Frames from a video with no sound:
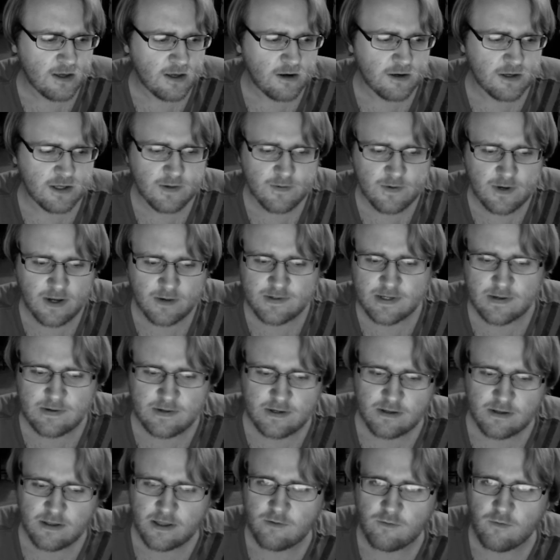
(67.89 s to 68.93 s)
You know, someone comes
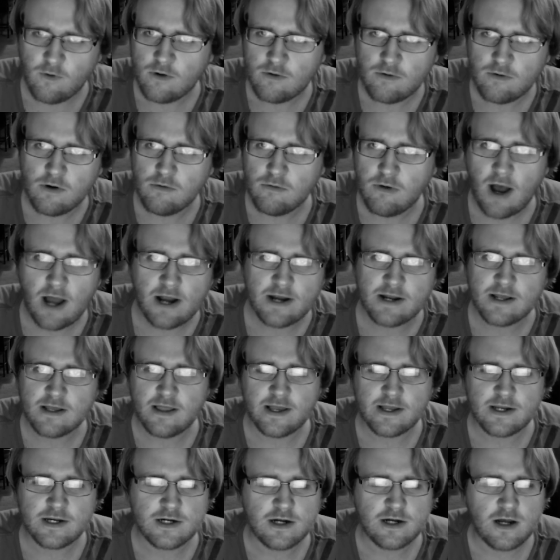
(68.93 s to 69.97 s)
up to you like, well, why do
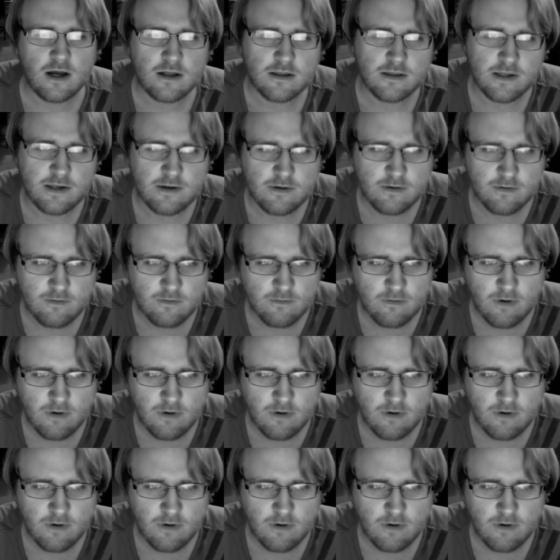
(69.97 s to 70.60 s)
you like chocolate?